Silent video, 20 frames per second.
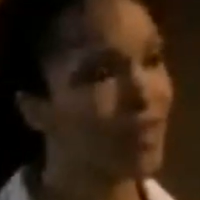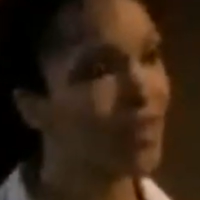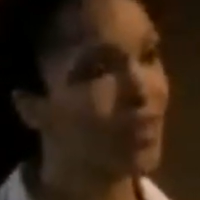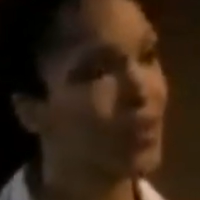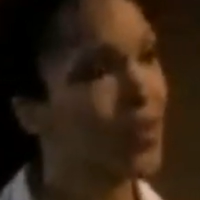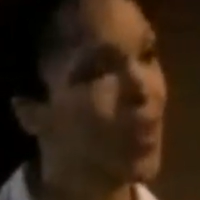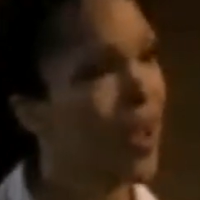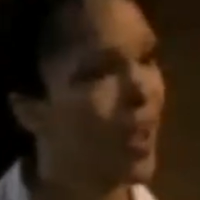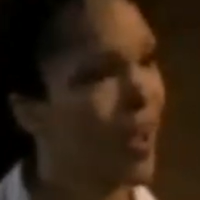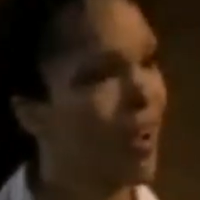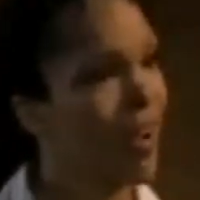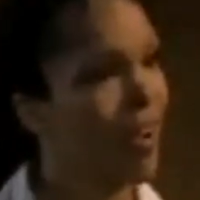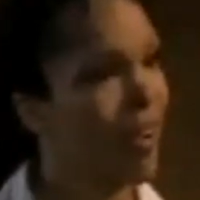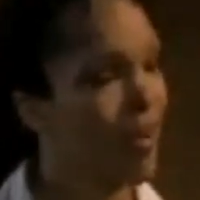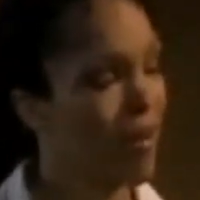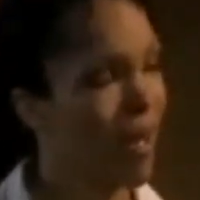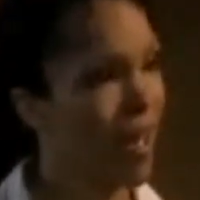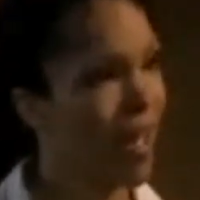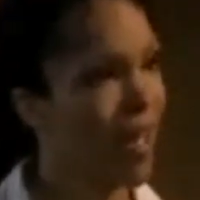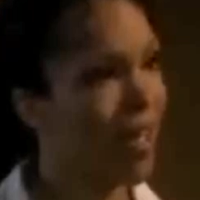have to swear,
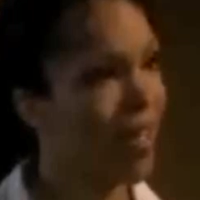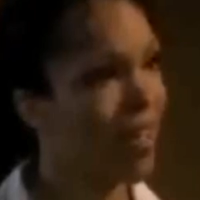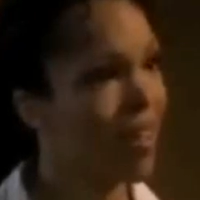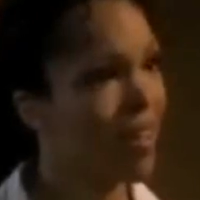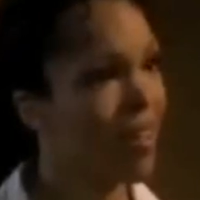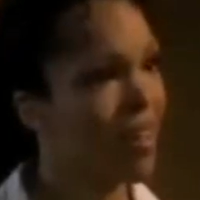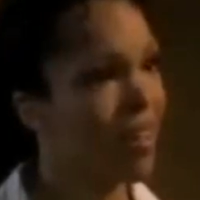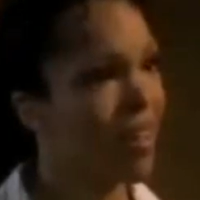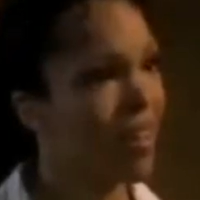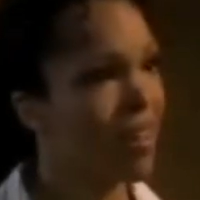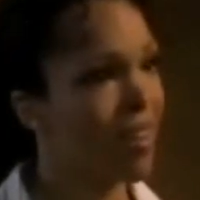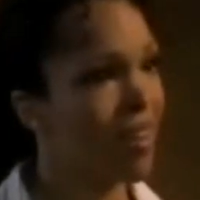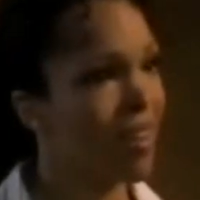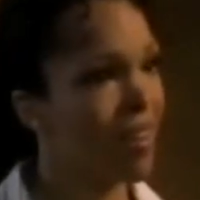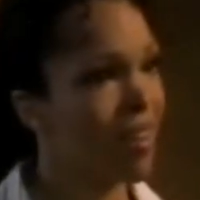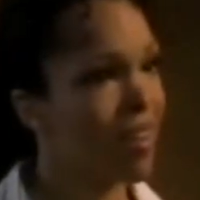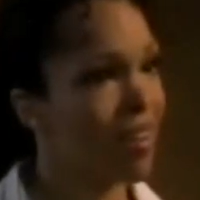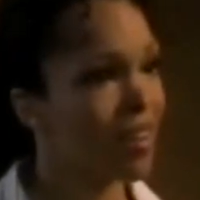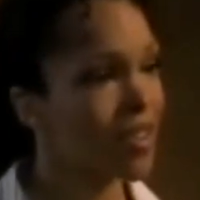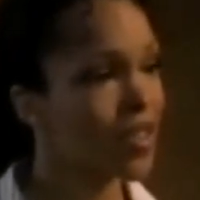okay?
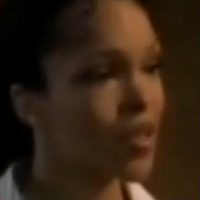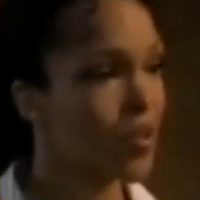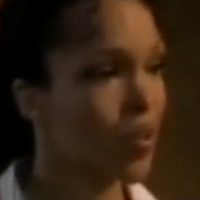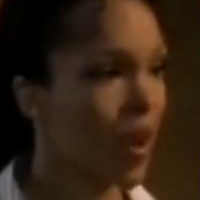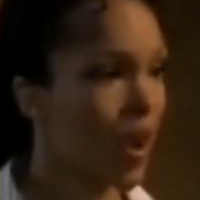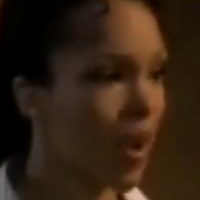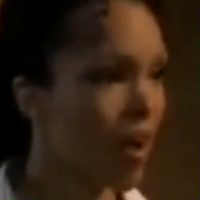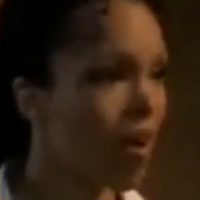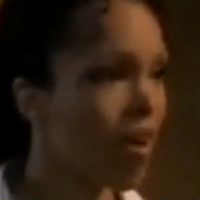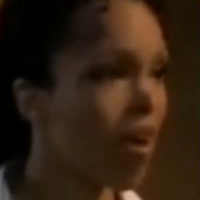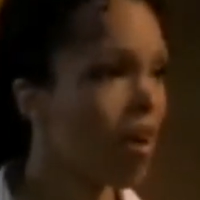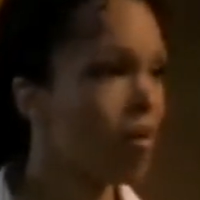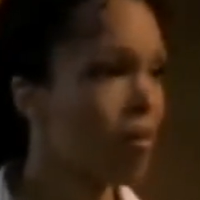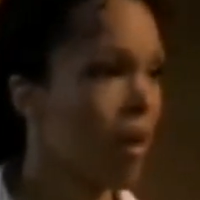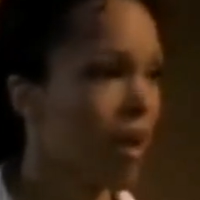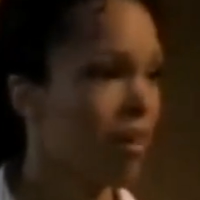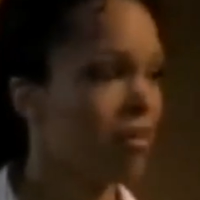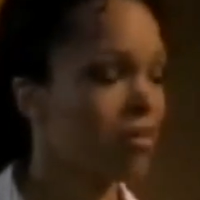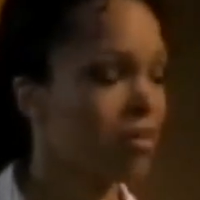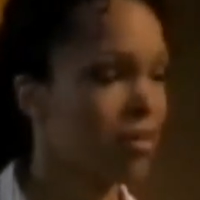
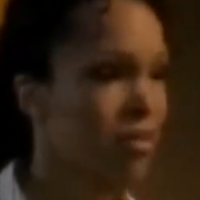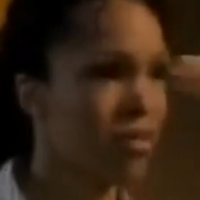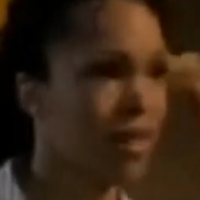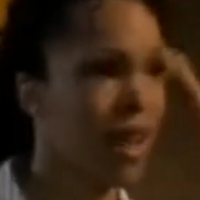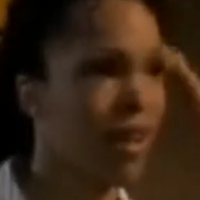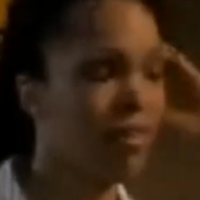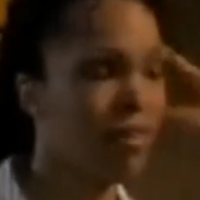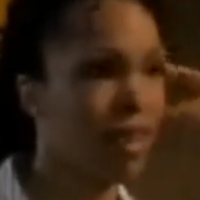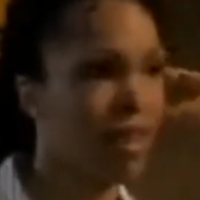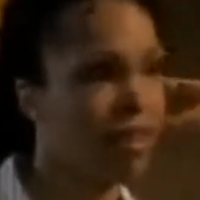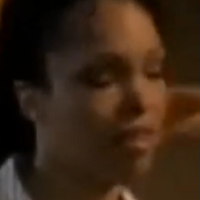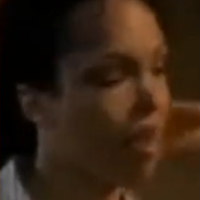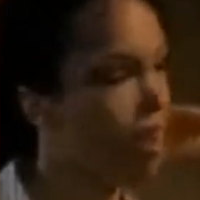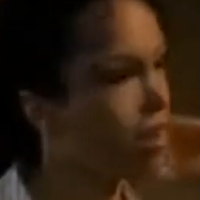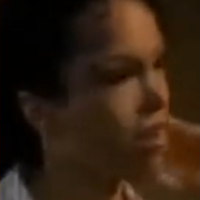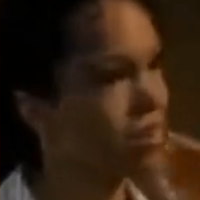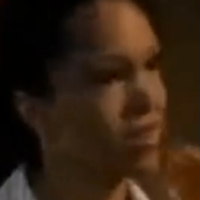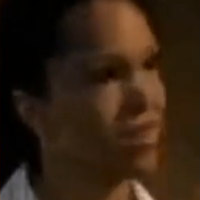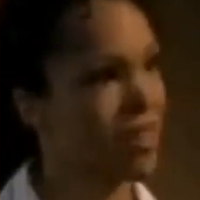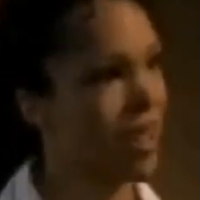Swear on Miles's life that
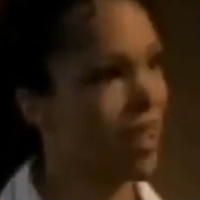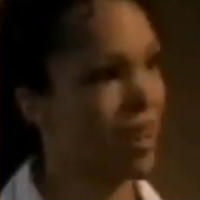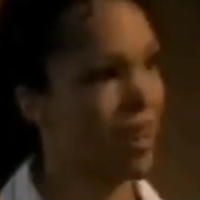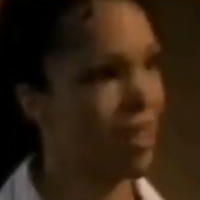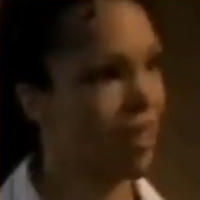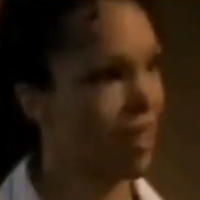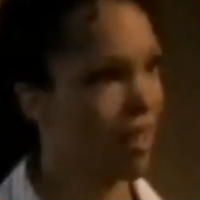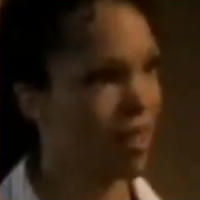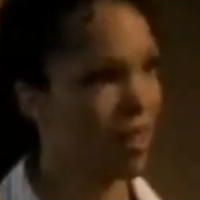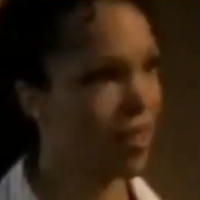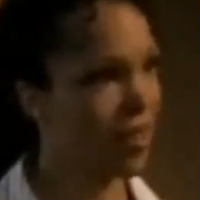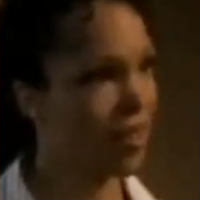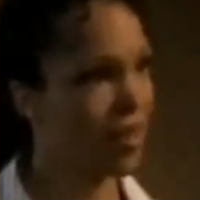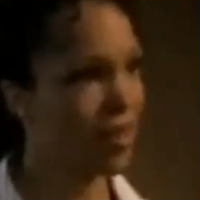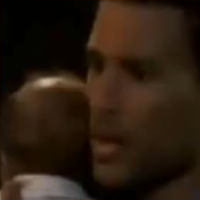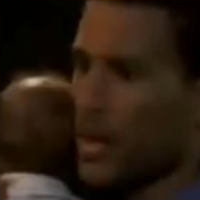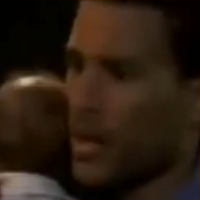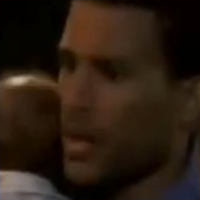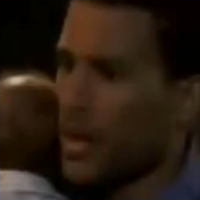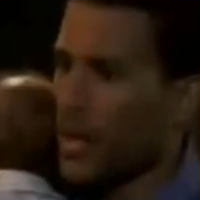you're not gonna say
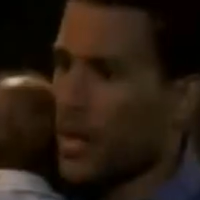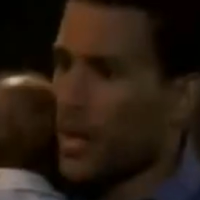anything.